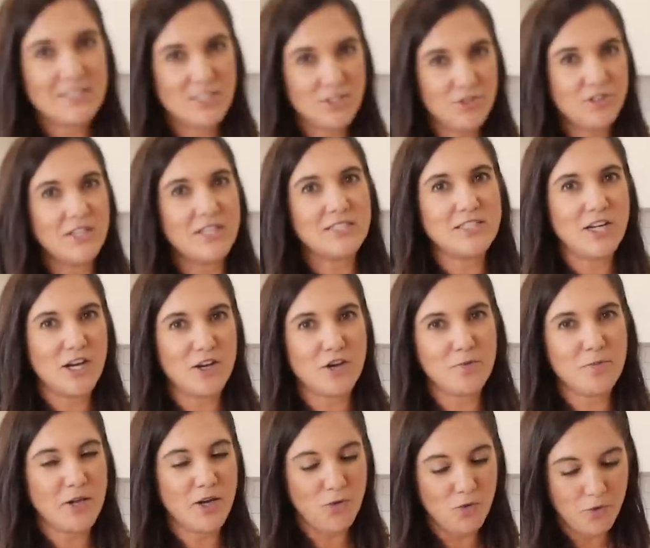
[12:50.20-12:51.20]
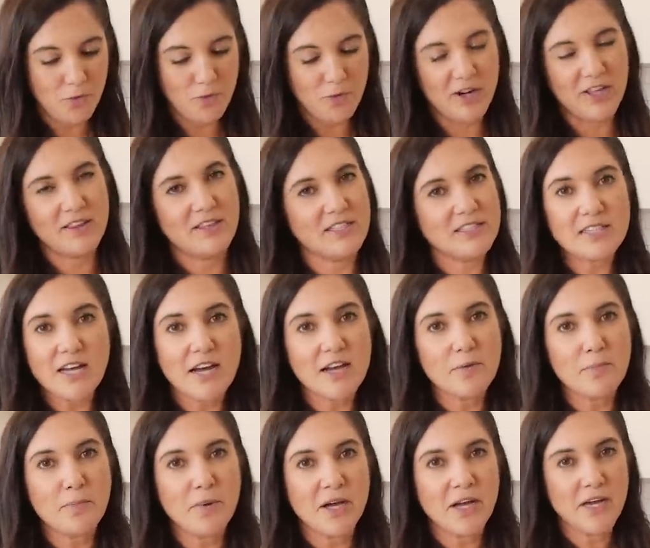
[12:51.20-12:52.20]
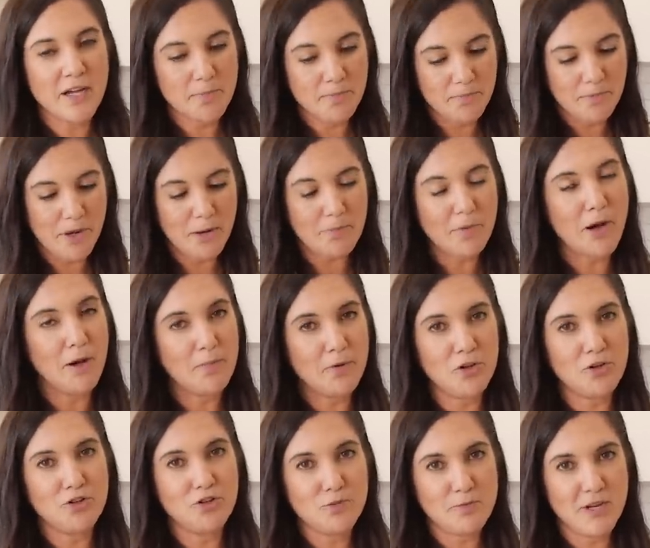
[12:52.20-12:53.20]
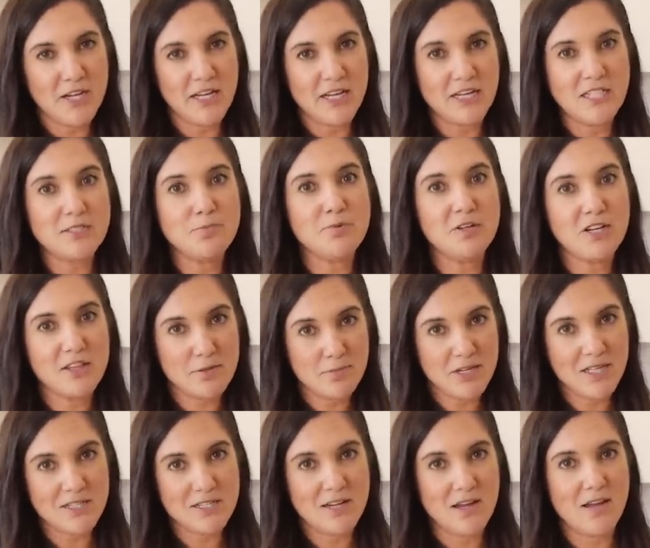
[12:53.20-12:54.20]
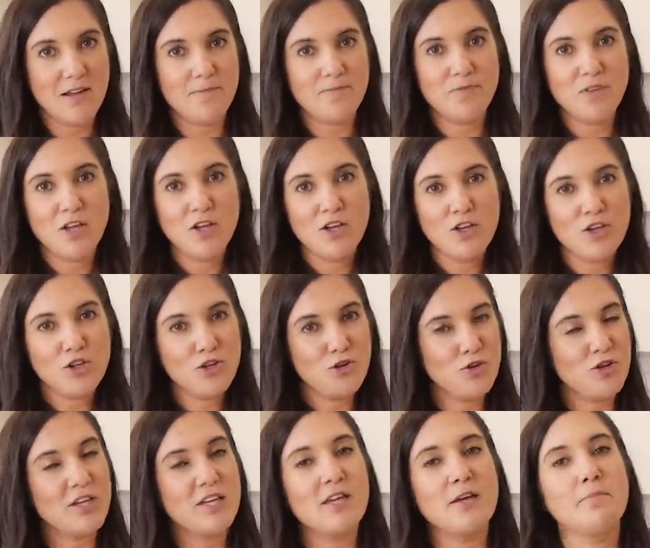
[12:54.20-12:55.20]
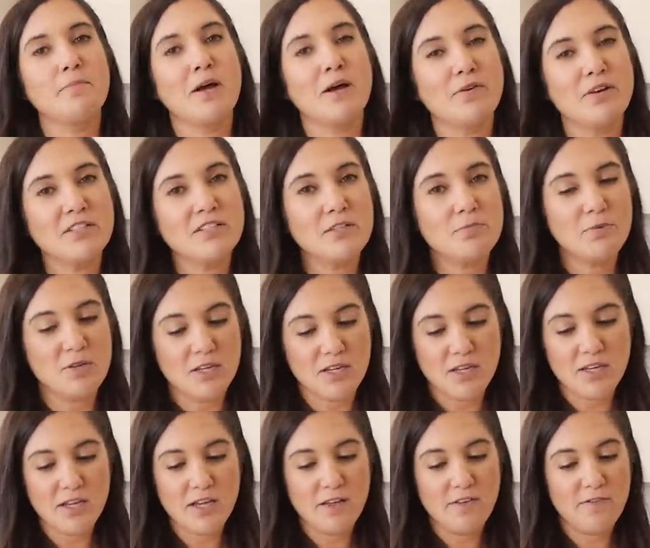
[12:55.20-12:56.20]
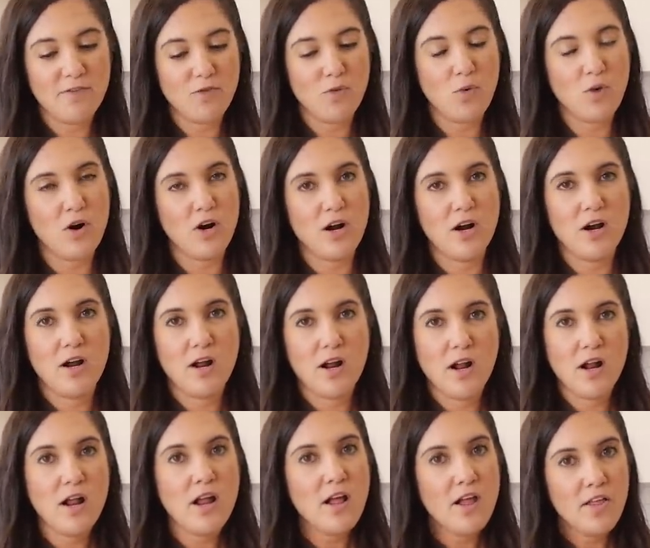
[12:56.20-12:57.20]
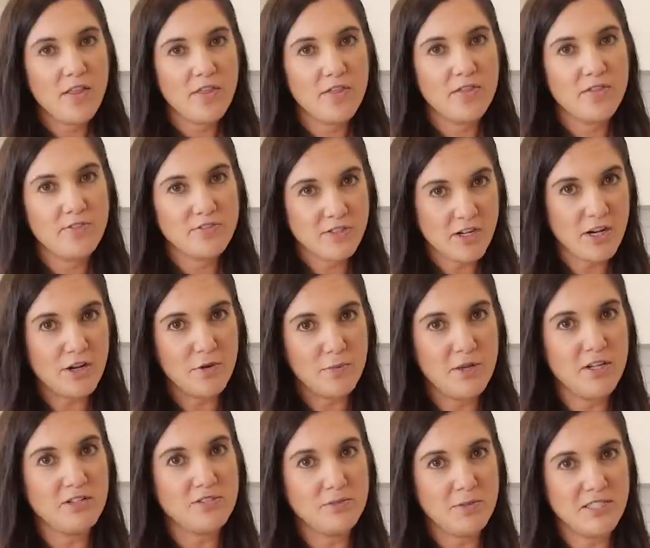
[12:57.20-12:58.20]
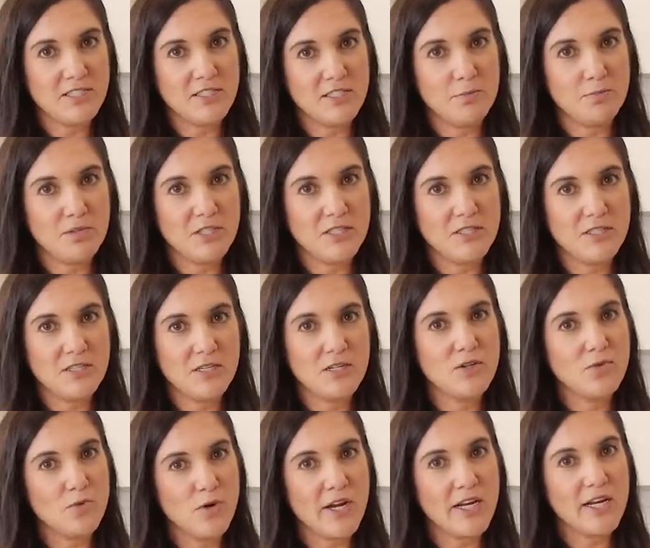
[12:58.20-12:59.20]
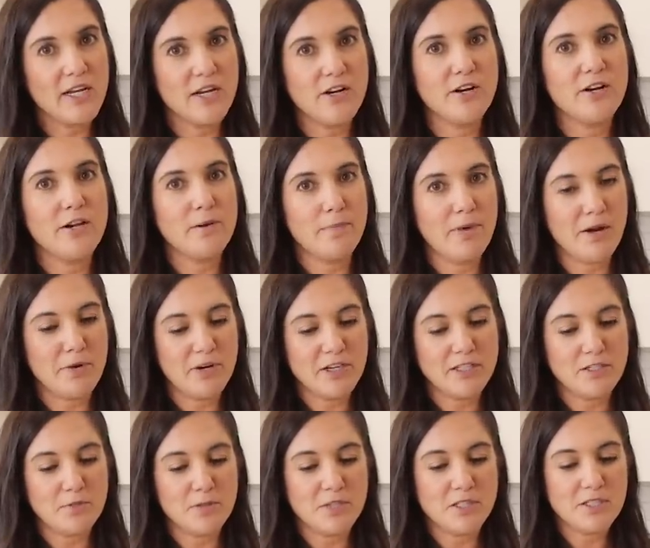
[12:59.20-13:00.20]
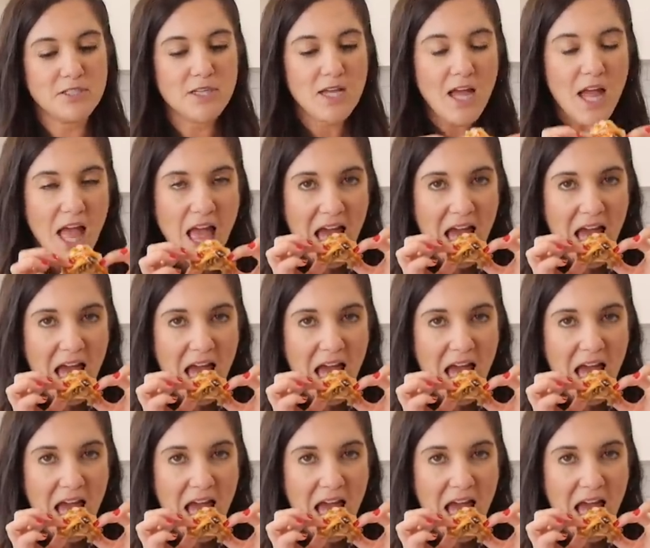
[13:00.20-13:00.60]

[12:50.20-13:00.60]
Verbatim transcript: I still think Taco Bell will bring this item back by popular demand, but in the meantime, you can get my recipe for Taco Bell's Mexican pizza right here at MyRecipes.